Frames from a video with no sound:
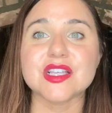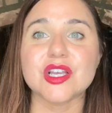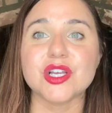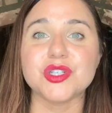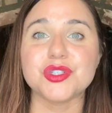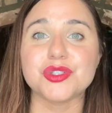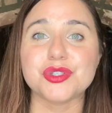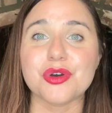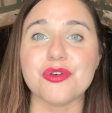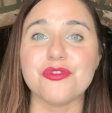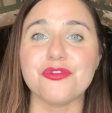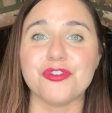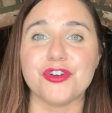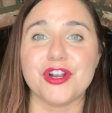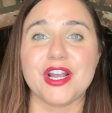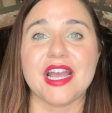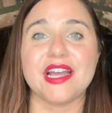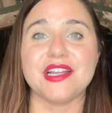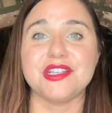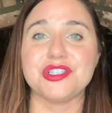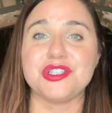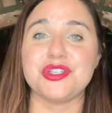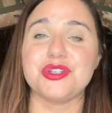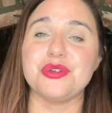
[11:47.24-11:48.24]
Don't
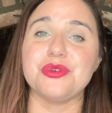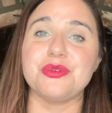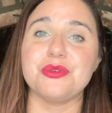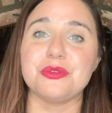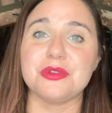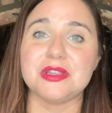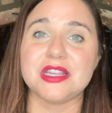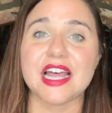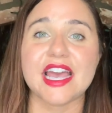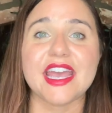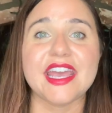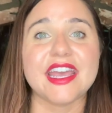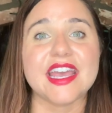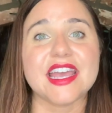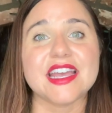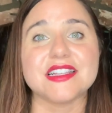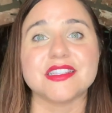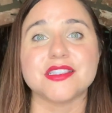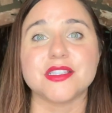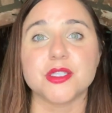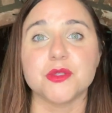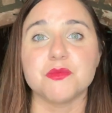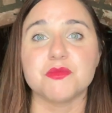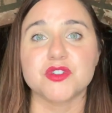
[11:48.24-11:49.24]
forget to like
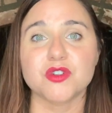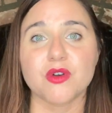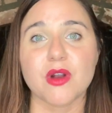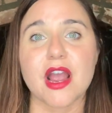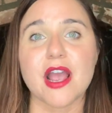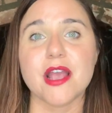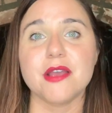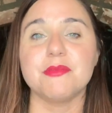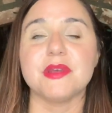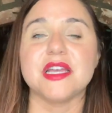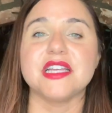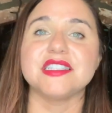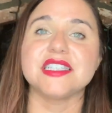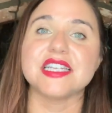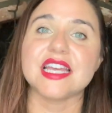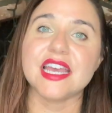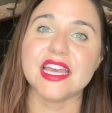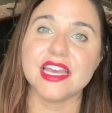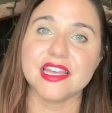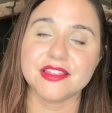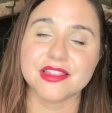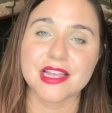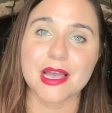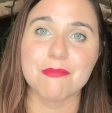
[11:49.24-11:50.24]
and subscribe and to
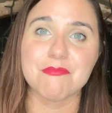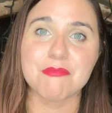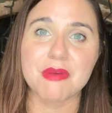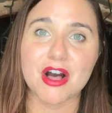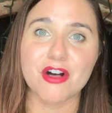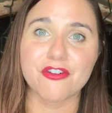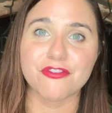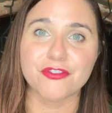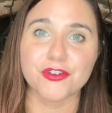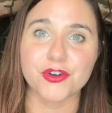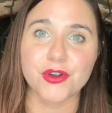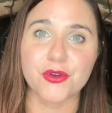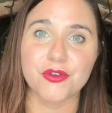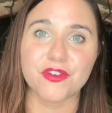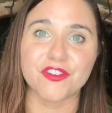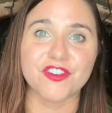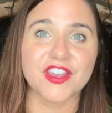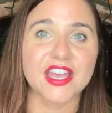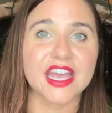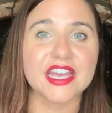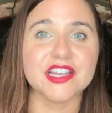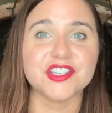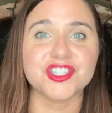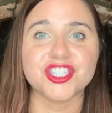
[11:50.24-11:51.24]
hit that bell for
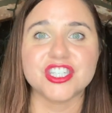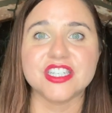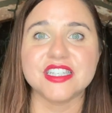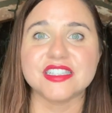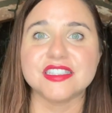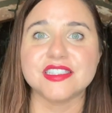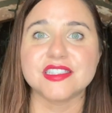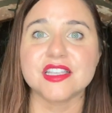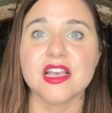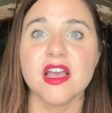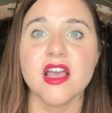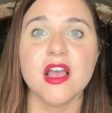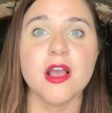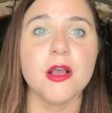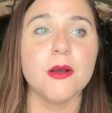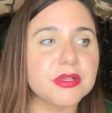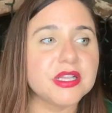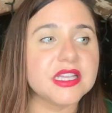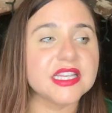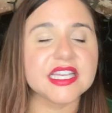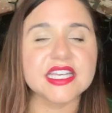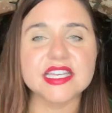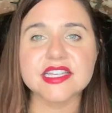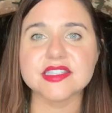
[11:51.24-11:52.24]
notifications.
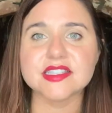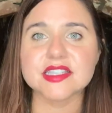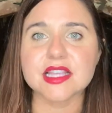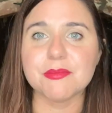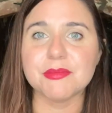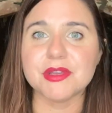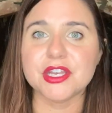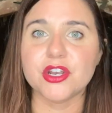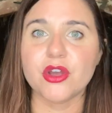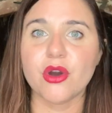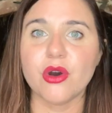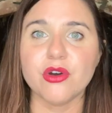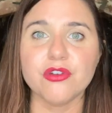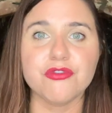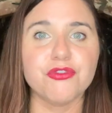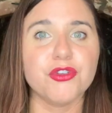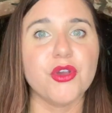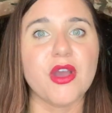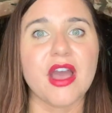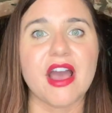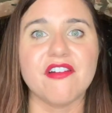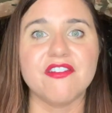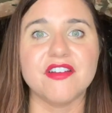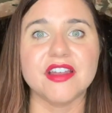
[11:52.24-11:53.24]
Please let me know if you
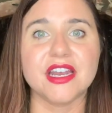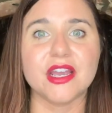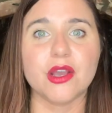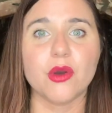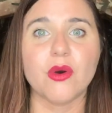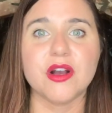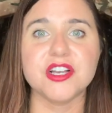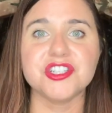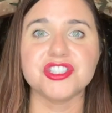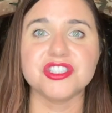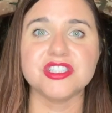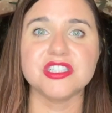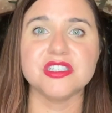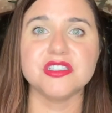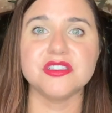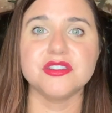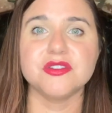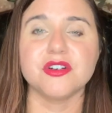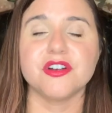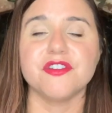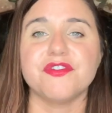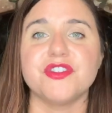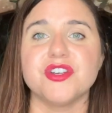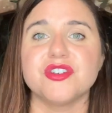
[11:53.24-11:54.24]
have any questions
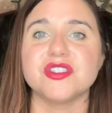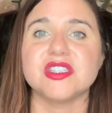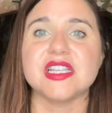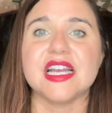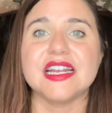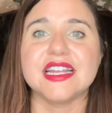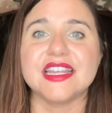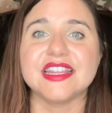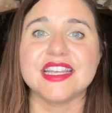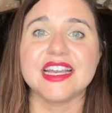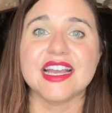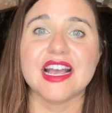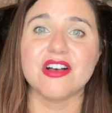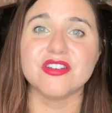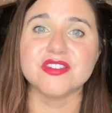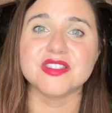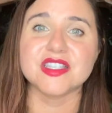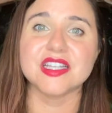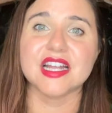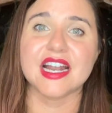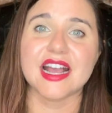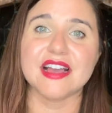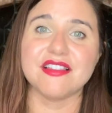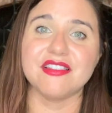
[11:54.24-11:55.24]
or if there's anything else
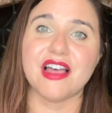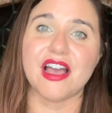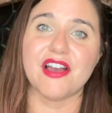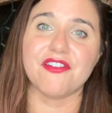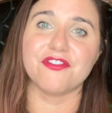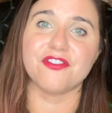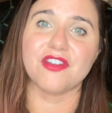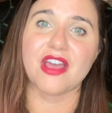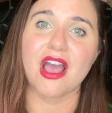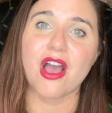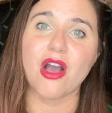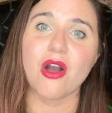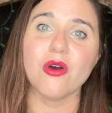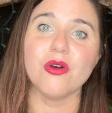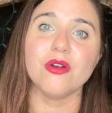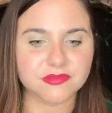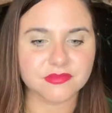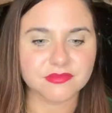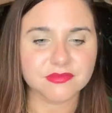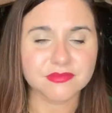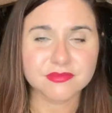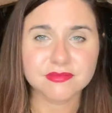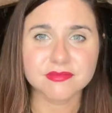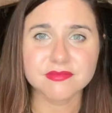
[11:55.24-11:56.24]
that I left out.
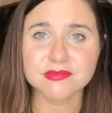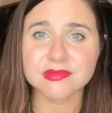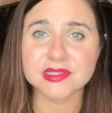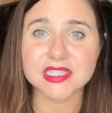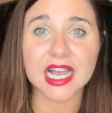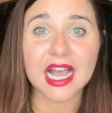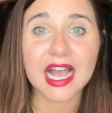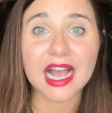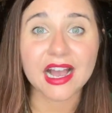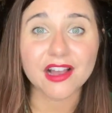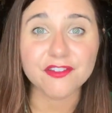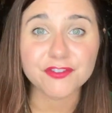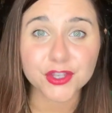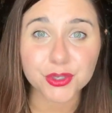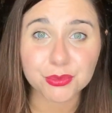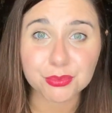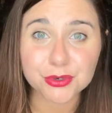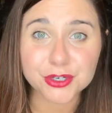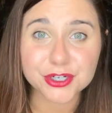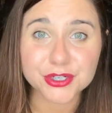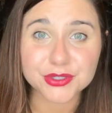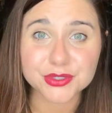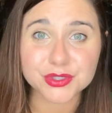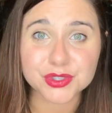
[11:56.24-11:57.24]
Have you
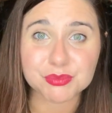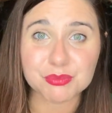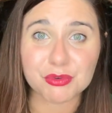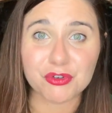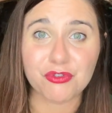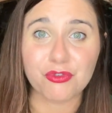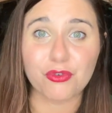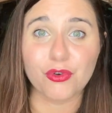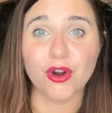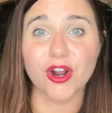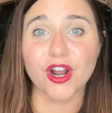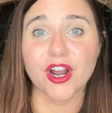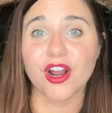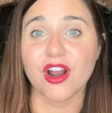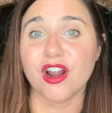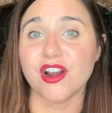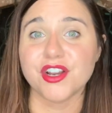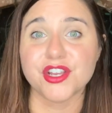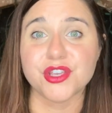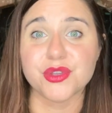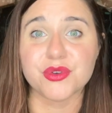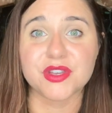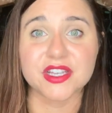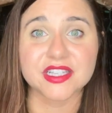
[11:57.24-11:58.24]
produced before? Are
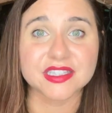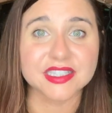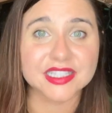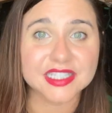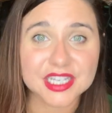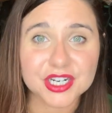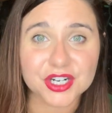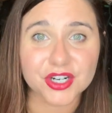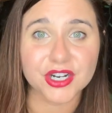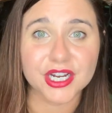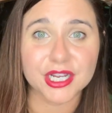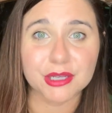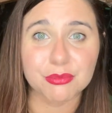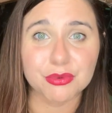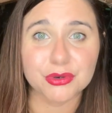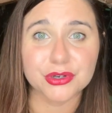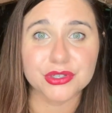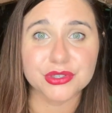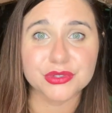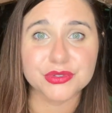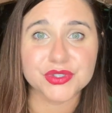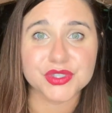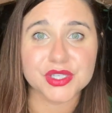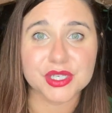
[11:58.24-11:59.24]
you considering
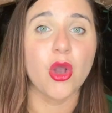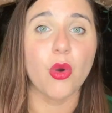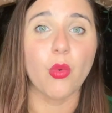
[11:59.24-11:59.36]
producing?